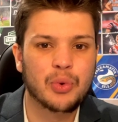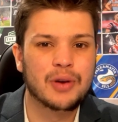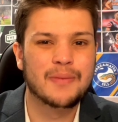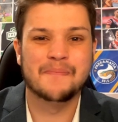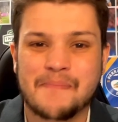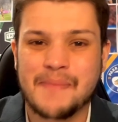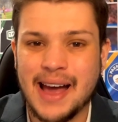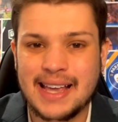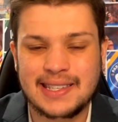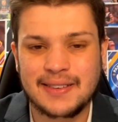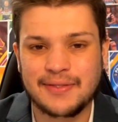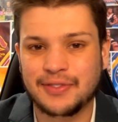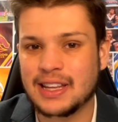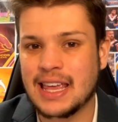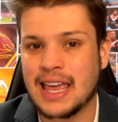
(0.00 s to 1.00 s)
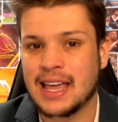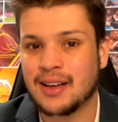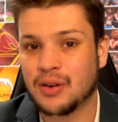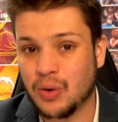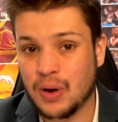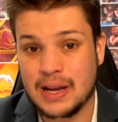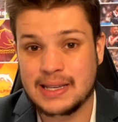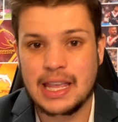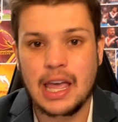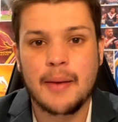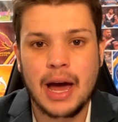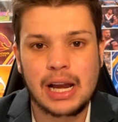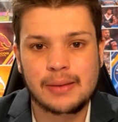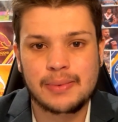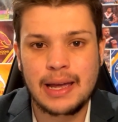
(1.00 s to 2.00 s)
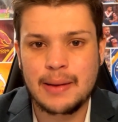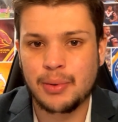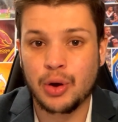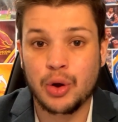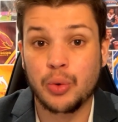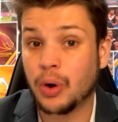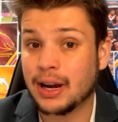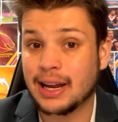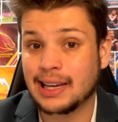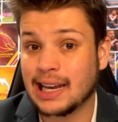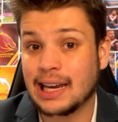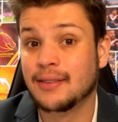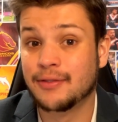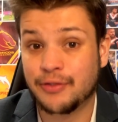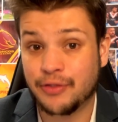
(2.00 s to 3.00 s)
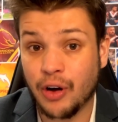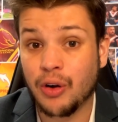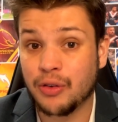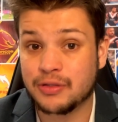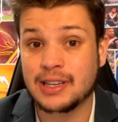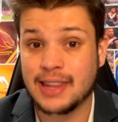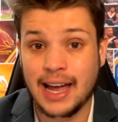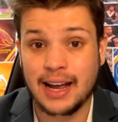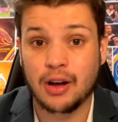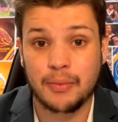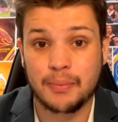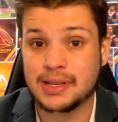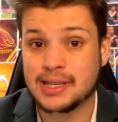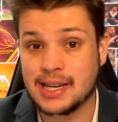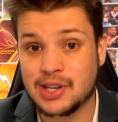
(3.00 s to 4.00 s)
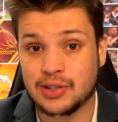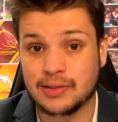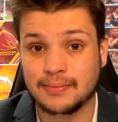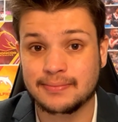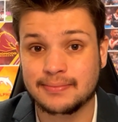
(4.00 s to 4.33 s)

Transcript: would massively increase the amount of people who want to get involved in that competition.